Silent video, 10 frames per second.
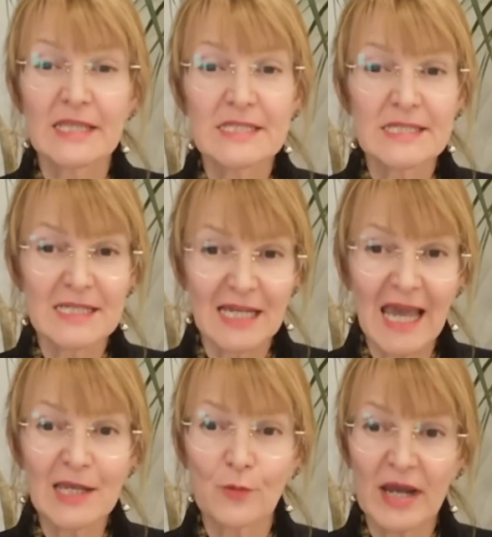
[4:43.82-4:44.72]
This is a
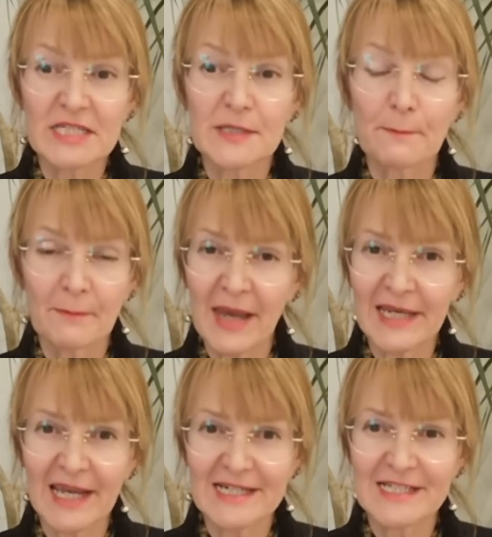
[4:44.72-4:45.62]
gateway to
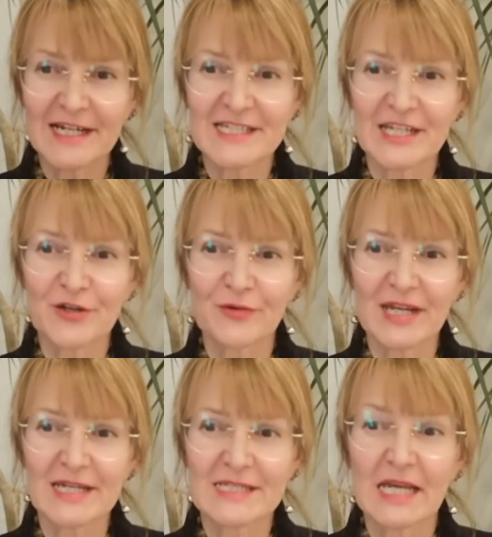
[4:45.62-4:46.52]
many exciting
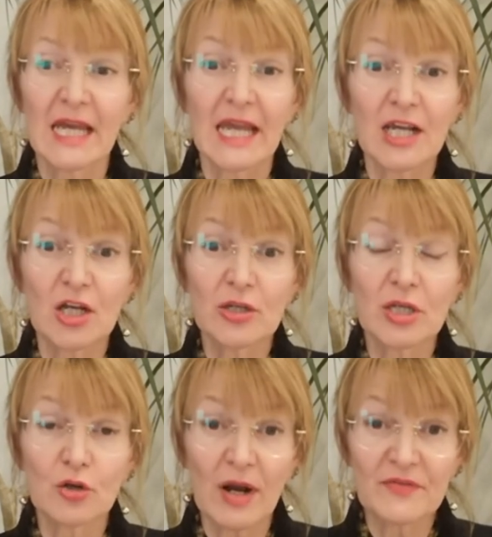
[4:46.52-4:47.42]
careers,
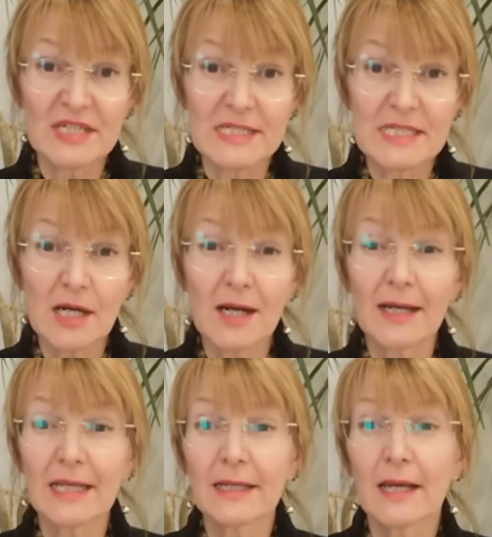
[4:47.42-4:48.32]
including graphic
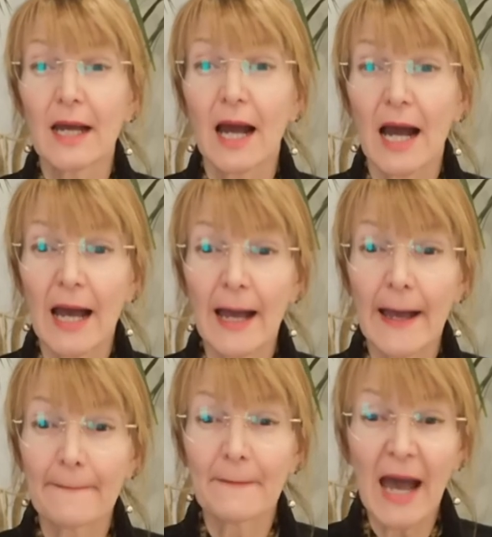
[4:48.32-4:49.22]
design,
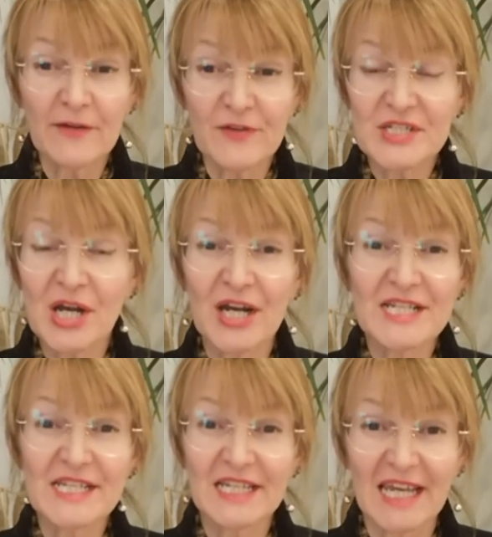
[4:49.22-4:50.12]

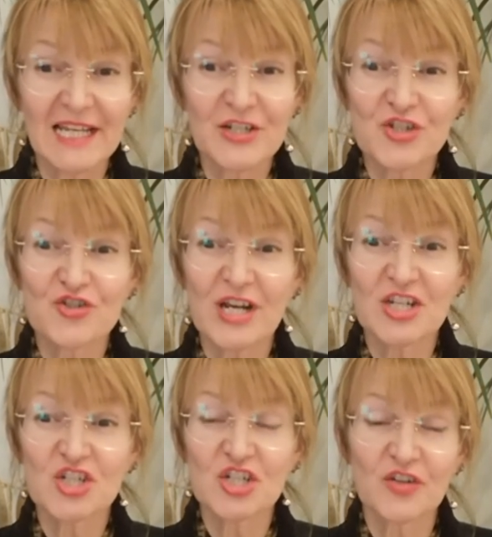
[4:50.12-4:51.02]
advertising,
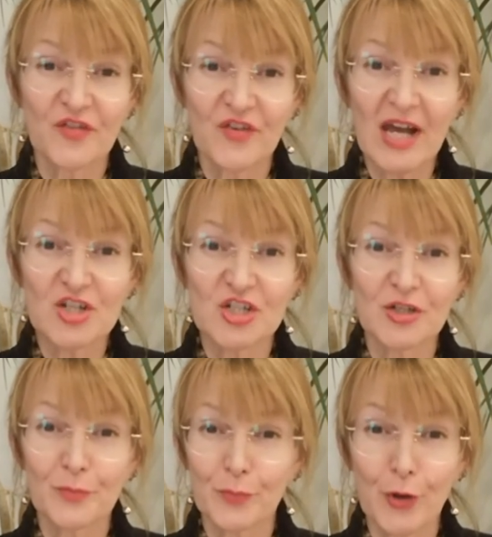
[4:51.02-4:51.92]
illustration,
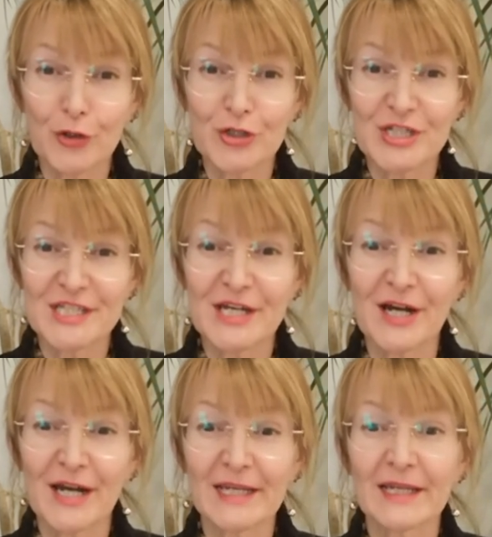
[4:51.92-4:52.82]
fashion, product
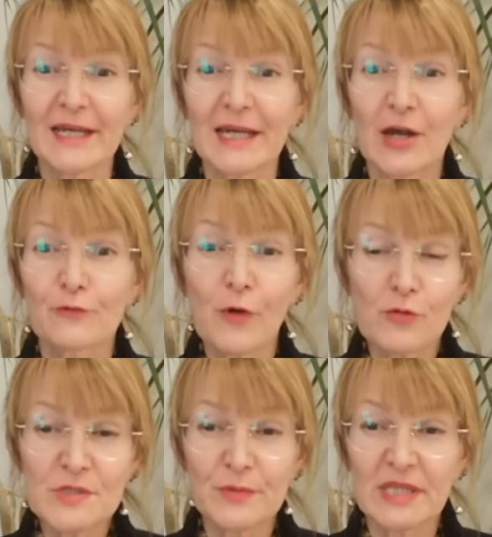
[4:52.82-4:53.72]
design,
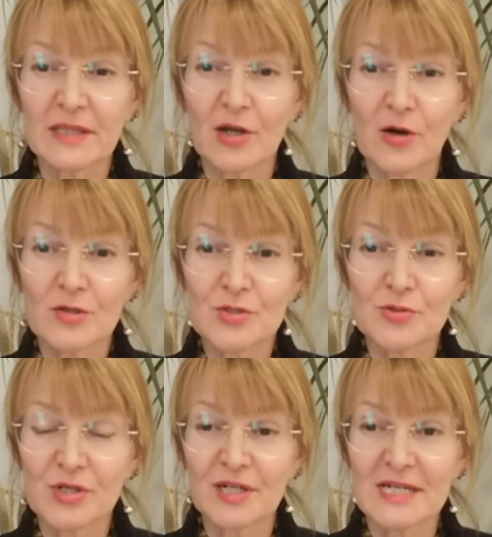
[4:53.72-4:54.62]
roles within the arts
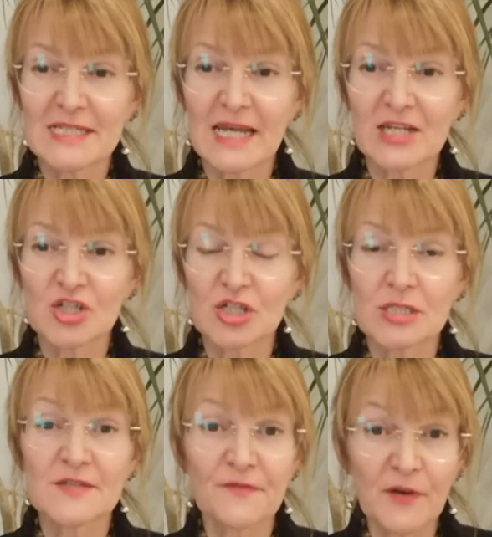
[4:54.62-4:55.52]

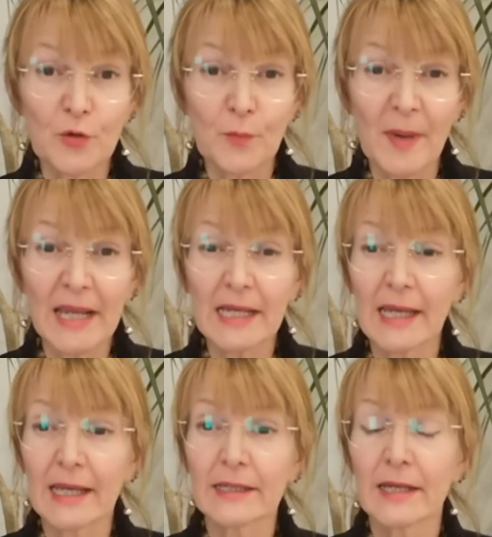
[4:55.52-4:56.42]
organisations,
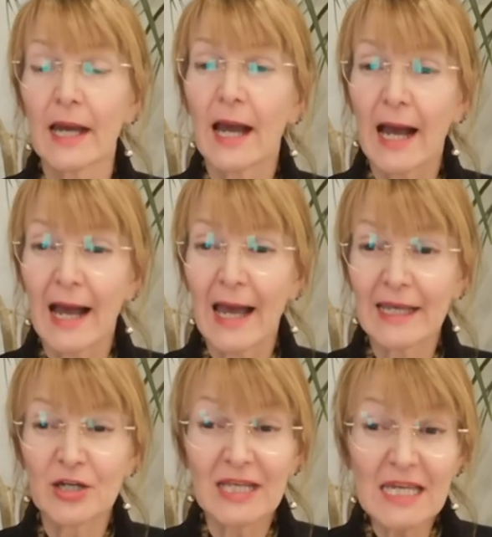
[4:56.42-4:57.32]
filmmaking.
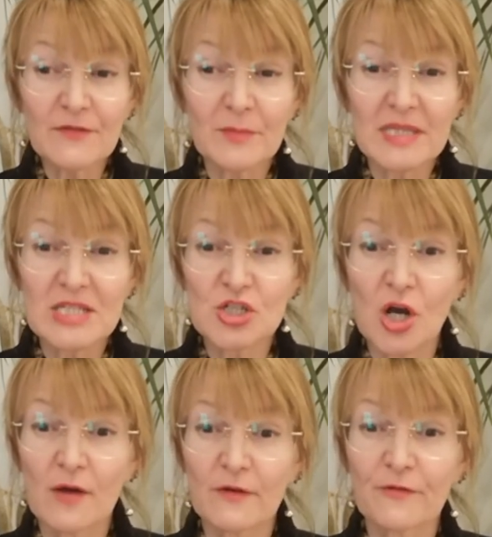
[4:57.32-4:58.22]
It could even be the
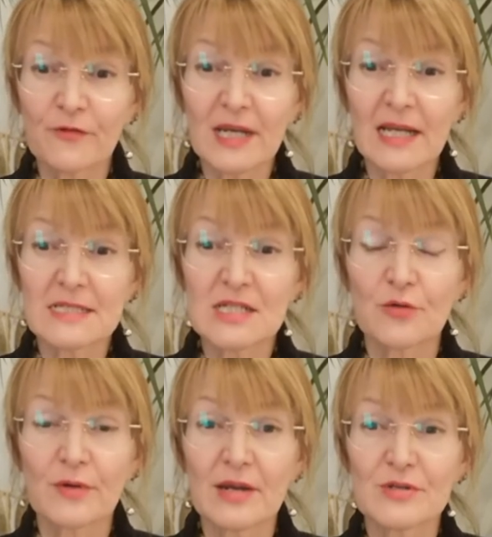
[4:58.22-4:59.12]
start of a freelance
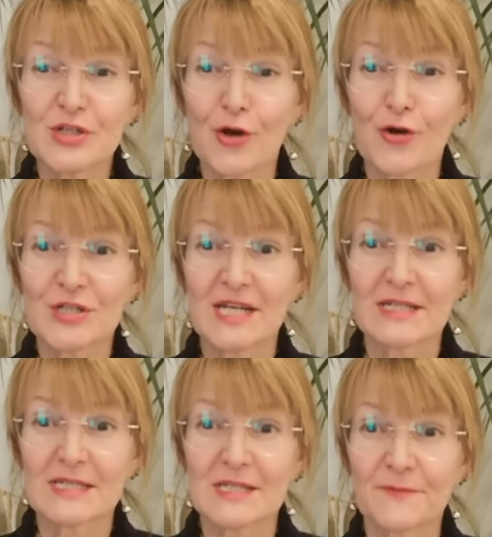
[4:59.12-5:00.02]
career as an
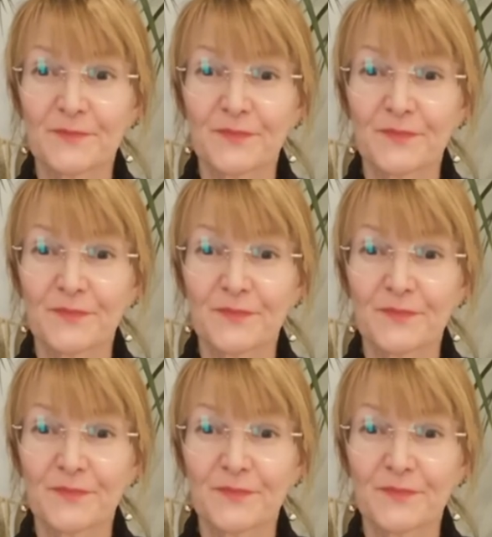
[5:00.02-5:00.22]
artist.